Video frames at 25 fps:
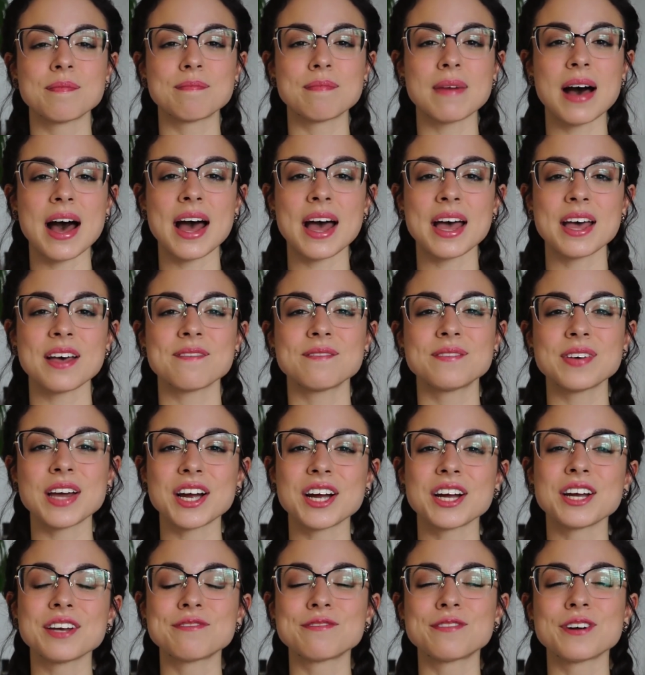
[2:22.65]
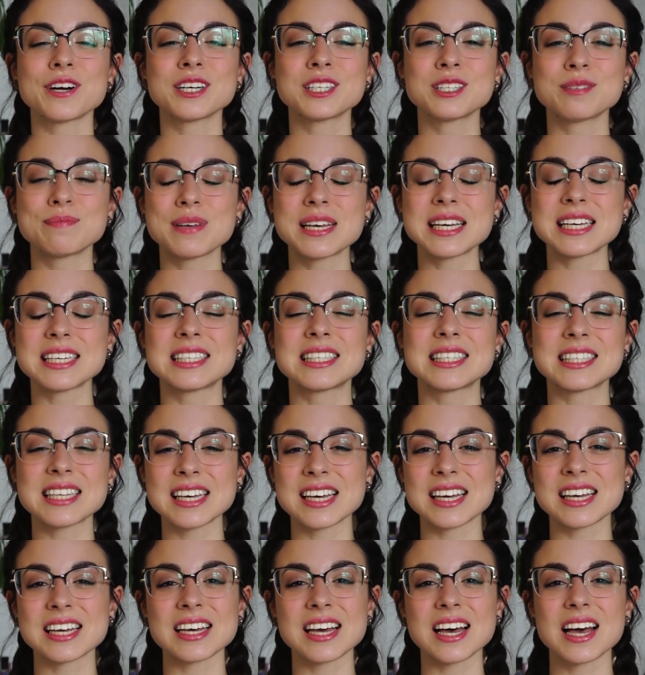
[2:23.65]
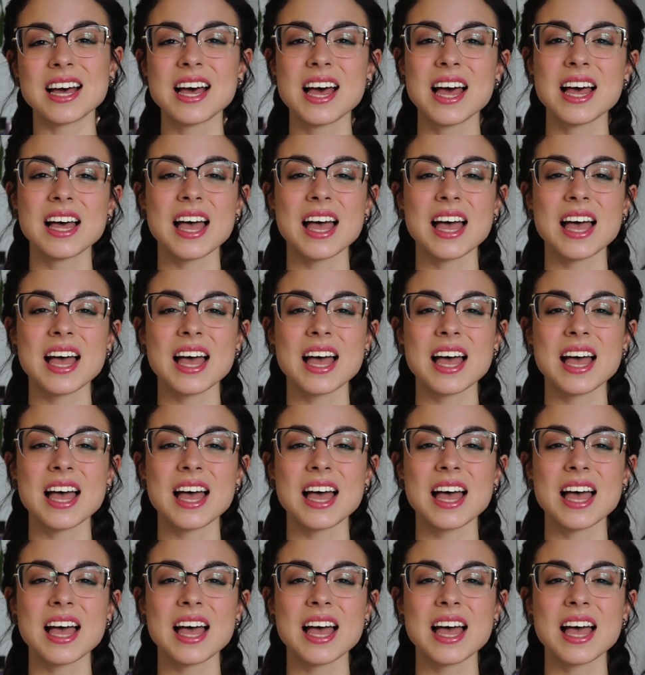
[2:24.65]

my very first PC